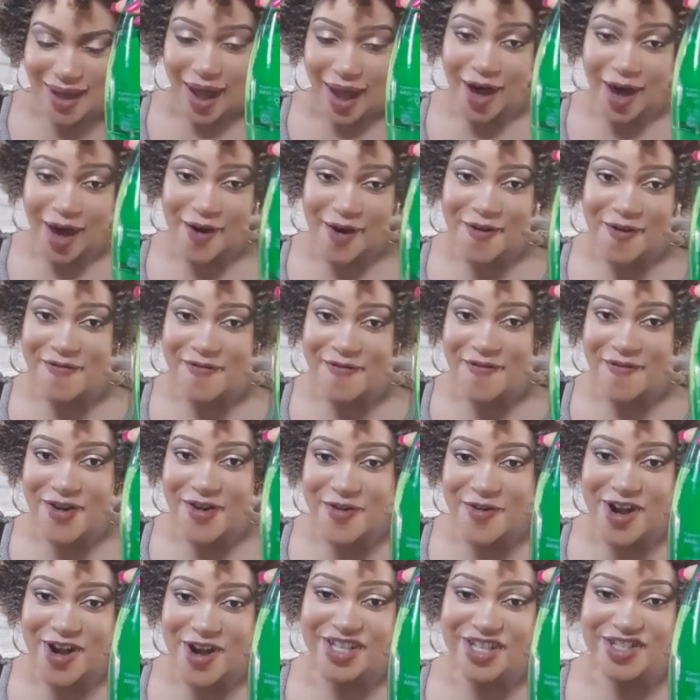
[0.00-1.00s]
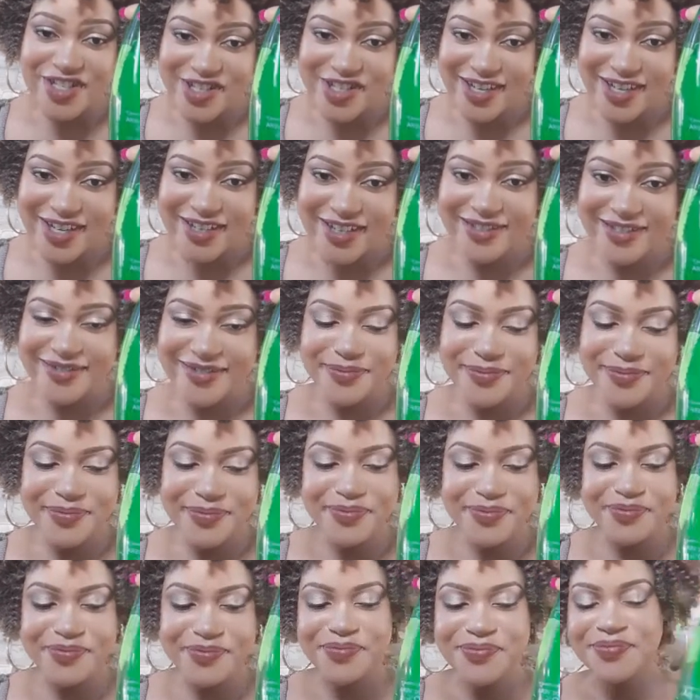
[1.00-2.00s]
Vera gel.
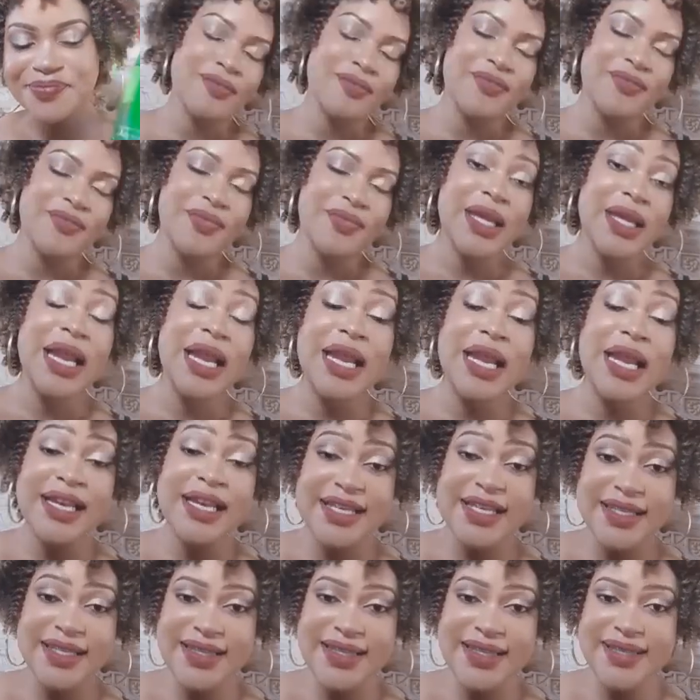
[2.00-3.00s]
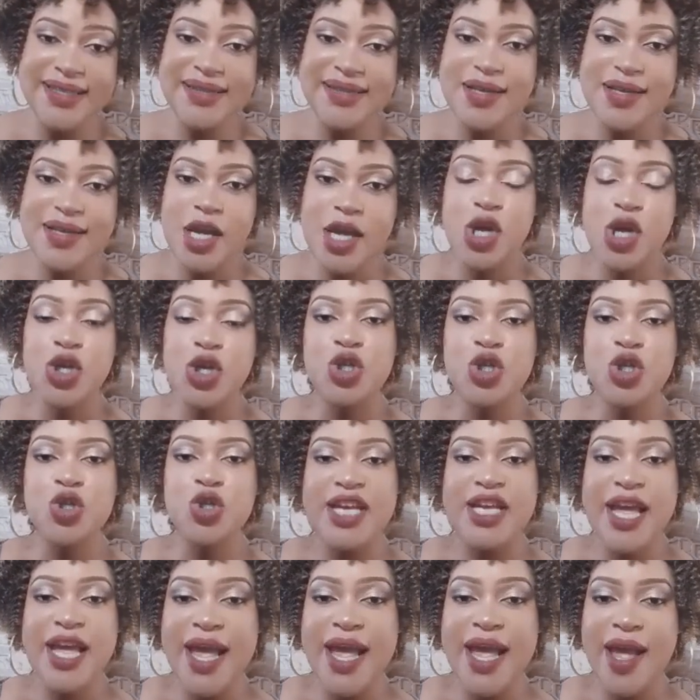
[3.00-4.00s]
Ladies,
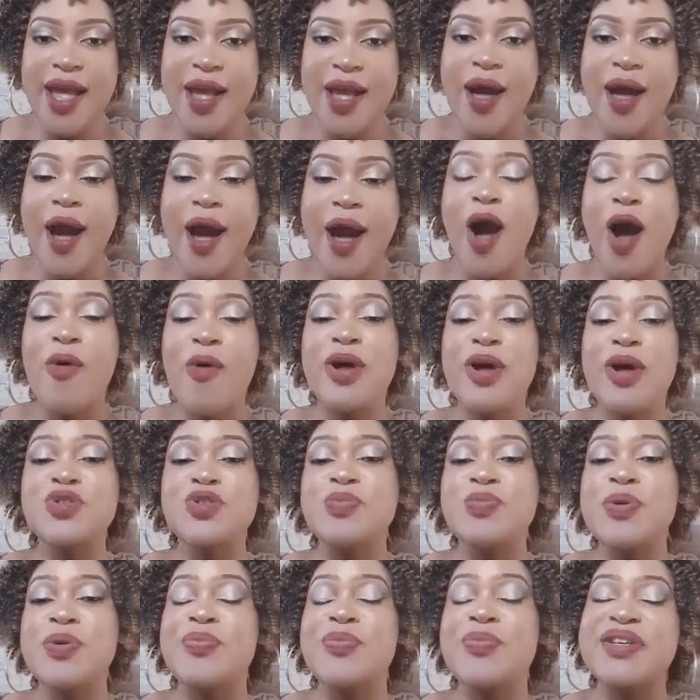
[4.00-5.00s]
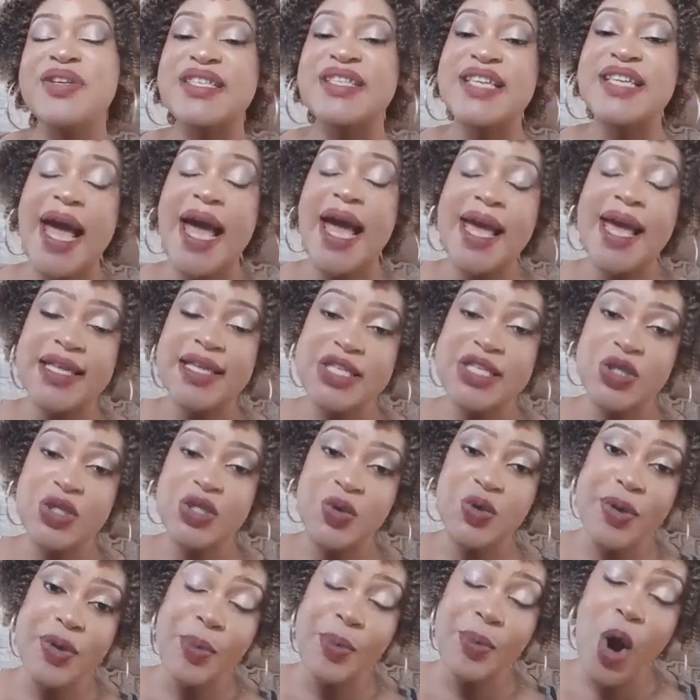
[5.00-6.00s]
today I want to be precise to
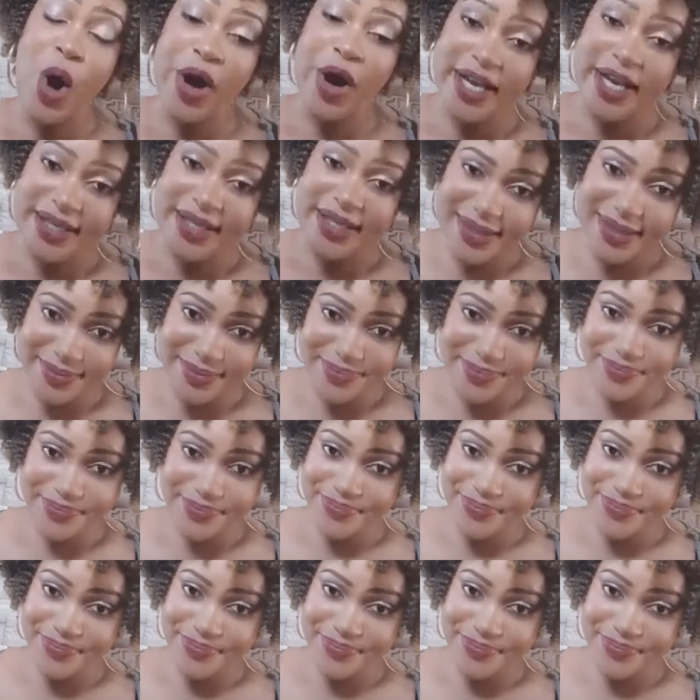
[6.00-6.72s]
the point.